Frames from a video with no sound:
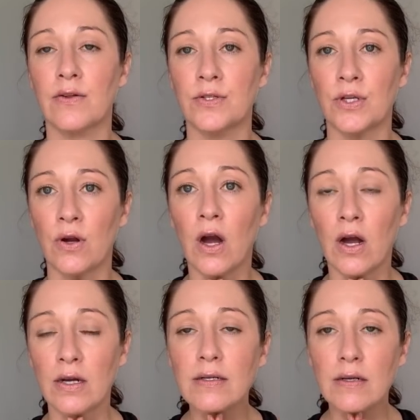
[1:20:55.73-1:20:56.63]
to your
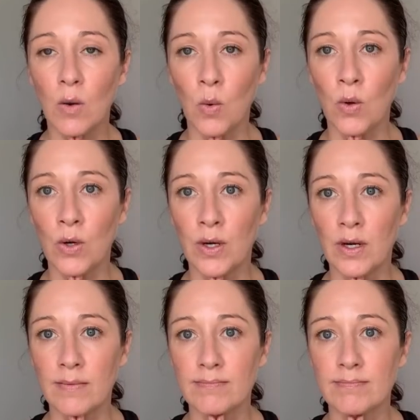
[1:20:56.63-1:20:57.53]
heart
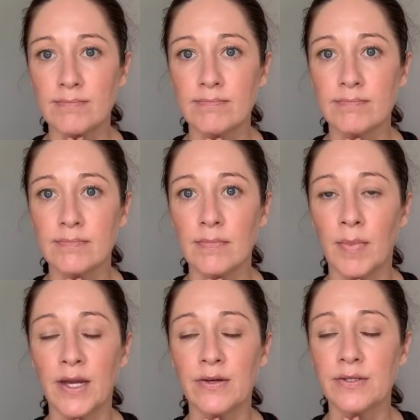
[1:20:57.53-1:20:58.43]
or
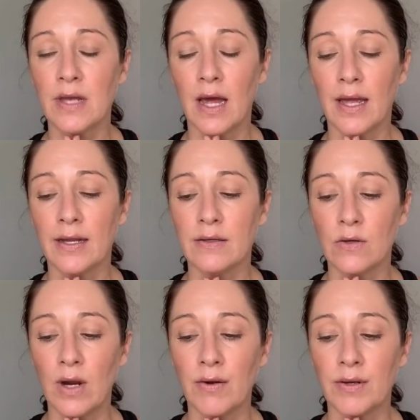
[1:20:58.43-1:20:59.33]
by your side,
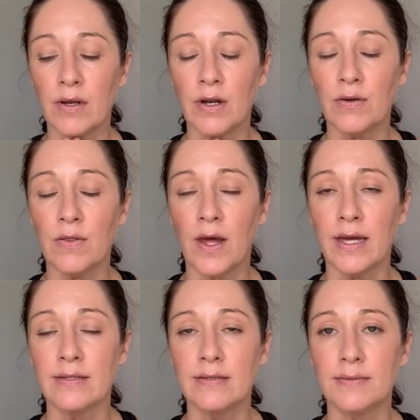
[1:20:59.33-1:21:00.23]
grounded on your
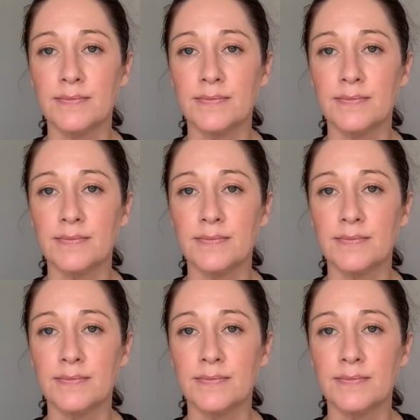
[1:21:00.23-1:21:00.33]
thighs.